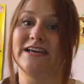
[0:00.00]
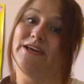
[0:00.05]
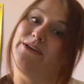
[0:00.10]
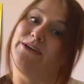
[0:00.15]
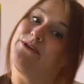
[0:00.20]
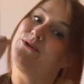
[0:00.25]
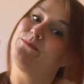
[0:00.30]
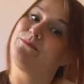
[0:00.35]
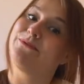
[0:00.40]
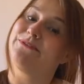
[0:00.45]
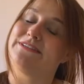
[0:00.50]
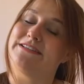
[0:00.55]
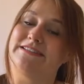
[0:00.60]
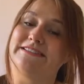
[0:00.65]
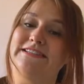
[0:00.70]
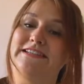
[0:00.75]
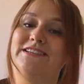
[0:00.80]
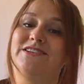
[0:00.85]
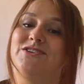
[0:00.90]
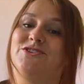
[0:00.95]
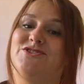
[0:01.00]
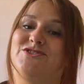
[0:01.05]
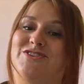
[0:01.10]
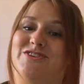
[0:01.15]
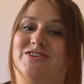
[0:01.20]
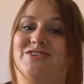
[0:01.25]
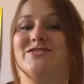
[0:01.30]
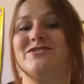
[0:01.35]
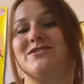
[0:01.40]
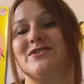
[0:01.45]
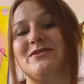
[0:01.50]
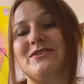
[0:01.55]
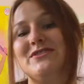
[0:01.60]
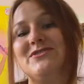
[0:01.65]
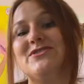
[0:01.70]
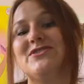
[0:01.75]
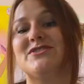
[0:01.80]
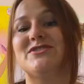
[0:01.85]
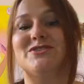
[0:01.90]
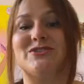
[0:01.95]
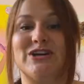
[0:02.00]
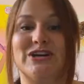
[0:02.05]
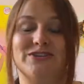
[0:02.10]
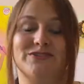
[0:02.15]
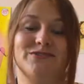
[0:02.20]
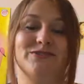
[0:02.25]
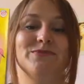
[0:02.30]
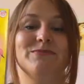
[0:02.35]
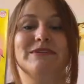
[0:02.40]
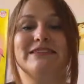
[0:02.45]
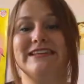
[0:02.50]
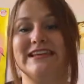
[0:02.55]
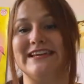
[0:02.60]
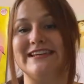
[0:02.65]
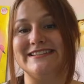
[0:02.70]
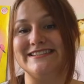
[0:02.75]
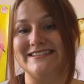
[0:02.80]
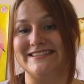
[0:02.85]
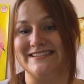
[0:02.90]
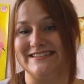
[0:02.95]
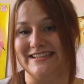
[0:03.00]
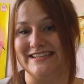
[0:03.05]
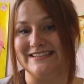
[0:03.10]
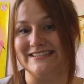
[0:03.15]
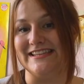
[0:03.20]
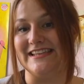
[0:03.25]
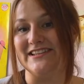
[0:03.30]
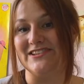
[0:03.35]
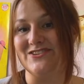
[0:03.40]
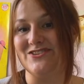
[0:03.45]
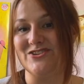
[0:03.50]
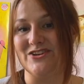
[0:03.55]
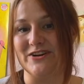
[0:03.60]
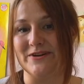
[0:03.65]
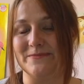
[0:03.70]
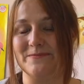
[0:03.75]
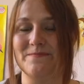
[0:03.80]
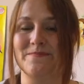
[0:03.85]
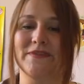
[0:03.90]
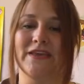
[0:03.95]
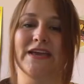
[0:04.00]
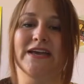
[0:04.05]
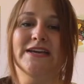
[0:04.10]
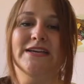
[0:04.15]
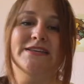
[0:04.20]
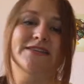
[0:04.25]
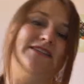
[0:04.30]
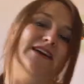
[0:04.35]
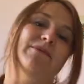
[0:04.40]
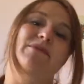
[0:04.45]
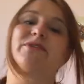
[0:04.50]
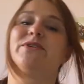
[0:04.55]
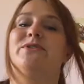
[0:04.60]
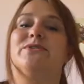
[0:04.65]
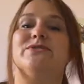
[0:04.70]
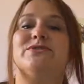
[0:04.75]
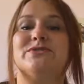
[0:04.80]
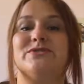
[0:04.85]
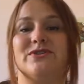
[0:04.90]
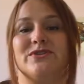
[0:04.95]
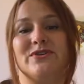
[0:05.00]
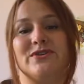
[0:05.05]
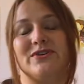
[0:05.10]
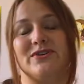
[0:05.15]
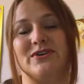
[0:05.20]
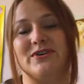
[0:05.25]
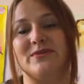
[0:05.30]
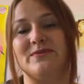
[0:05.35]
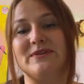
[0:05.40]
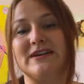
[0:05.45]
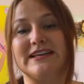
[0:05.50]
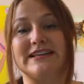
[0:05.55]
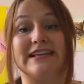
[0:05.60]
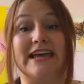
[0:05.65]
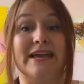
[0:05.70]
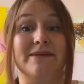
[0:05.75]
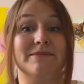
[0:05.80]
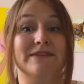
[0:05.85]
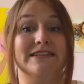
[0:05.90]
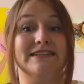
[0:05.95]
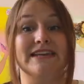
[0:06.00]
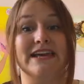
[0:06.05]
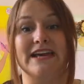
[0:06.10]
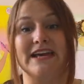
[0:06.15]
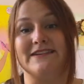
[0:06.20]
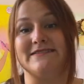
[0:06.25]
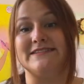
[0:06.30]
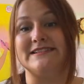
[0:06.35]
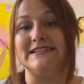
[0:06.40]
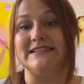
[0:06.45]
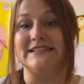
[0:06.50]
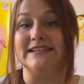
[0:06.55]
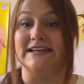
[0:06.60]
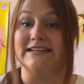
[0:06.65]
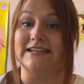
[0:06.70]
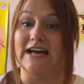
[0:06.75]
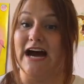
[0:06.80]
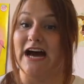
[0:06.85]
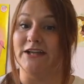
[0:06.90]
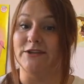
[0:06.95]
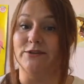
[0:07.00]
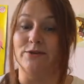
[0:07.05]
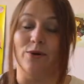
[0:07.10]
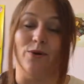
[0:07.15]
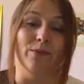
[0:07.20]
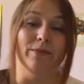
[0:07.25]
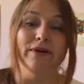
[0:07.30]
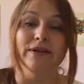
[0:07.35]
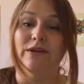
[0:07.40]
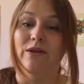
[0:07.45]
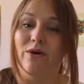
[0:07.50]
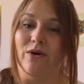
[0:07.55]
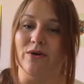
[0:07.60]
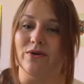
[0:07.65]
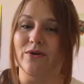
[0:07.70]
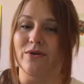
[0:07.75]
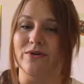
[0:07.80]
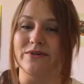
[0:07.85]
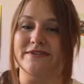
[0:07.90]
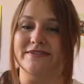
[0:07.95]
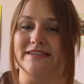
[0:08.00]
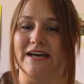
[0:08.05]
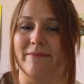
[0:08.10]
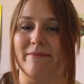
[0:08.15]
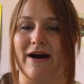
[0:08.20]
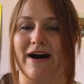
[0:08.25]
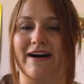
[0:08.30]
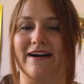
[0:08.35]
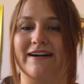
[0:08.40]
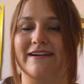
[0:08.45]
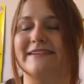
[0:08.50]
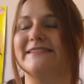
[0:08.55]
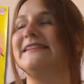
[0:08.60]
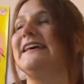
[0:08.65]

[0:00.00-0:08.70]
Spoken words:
you put a signature, so it just tries to imitate a signature. Someone also claimed that they have seen an Adobe logo at some art.